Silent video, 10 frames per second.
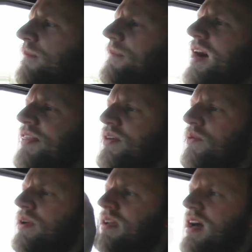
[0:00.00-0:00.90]
not
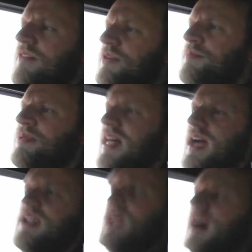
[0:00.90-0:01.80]
that we ever
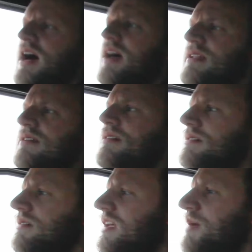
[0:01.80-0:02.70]
planned on
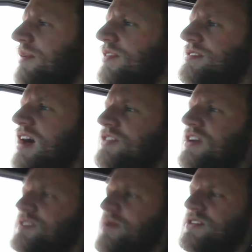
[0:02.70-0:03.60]
keeping the stock
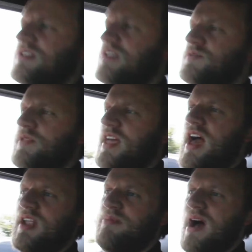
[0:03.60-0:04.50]
transmission, because with the
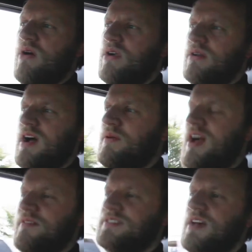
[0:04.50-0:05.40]
added power, we
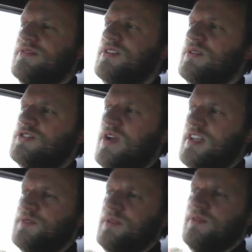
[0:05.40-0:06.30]
obviously have to do a
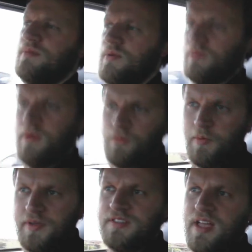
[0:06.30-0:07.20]
trans build, but we
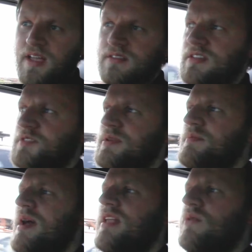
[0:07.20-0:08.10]
will be staying
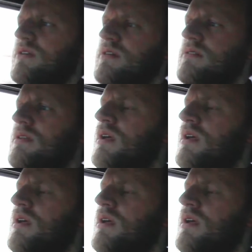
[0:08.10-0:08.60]
6-speed manual.